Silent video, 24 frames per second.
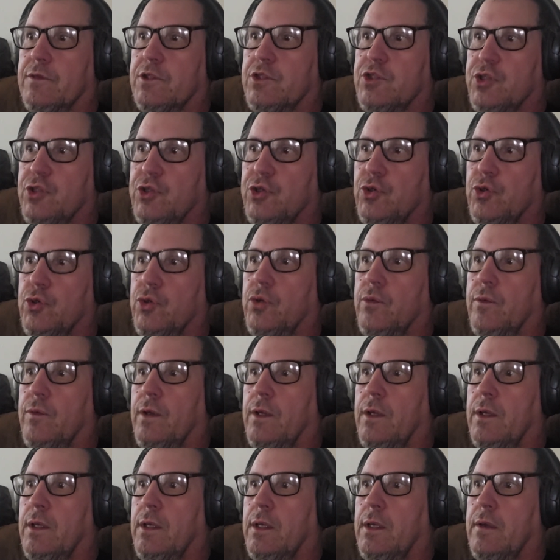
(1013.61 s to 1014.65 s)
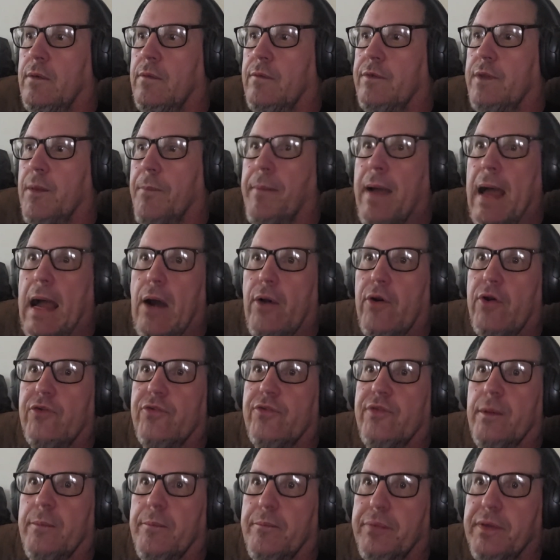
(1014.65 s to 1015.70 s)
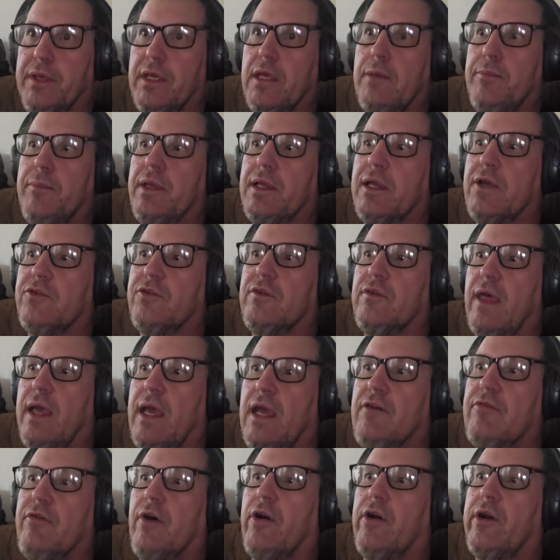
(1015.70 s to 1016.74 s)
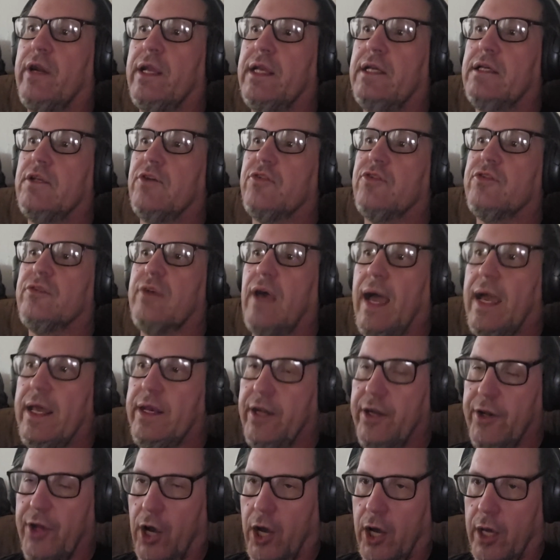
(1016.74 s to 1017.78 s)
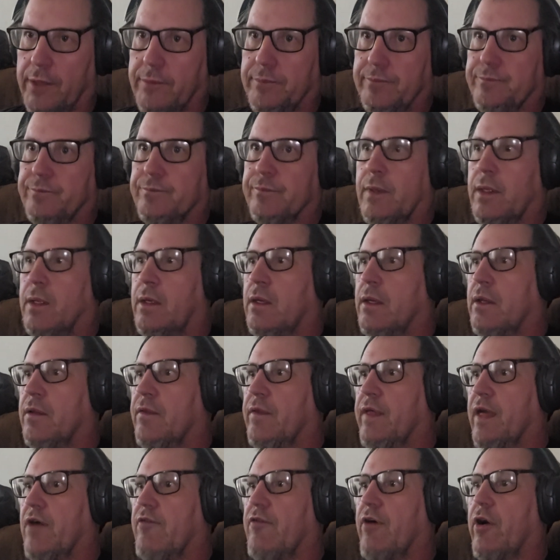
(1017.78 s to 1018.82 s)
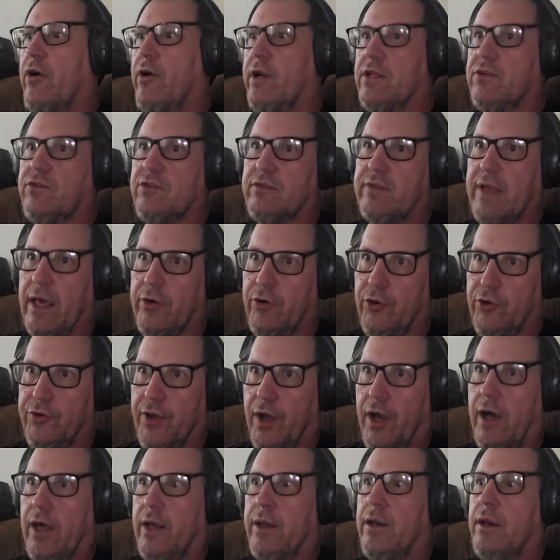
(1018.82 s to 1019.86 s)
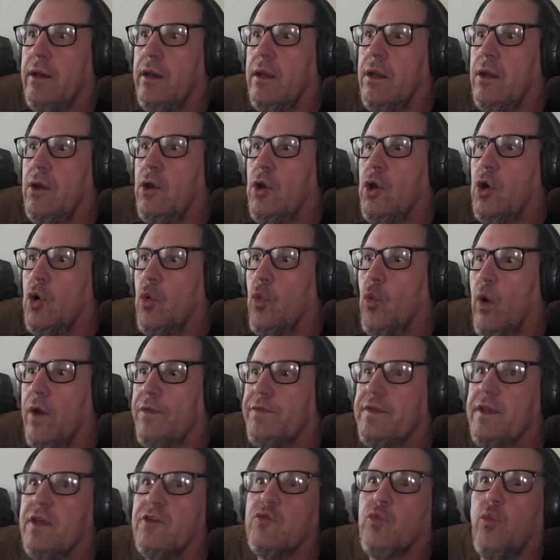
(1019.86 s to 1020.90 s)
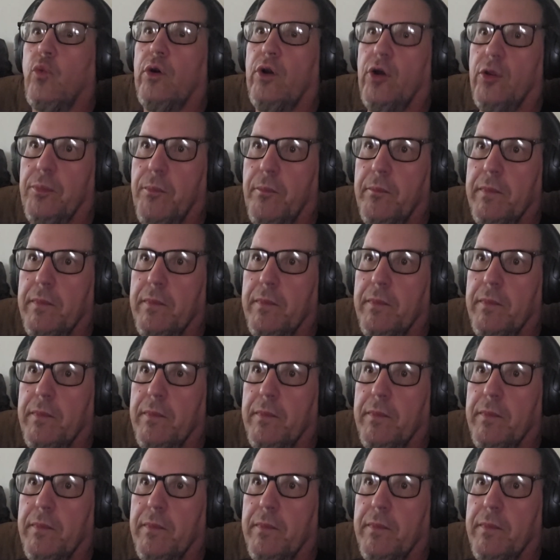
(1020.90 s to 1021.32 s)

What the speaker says: to the powers that be because they have already decided on, they have already settled on what this world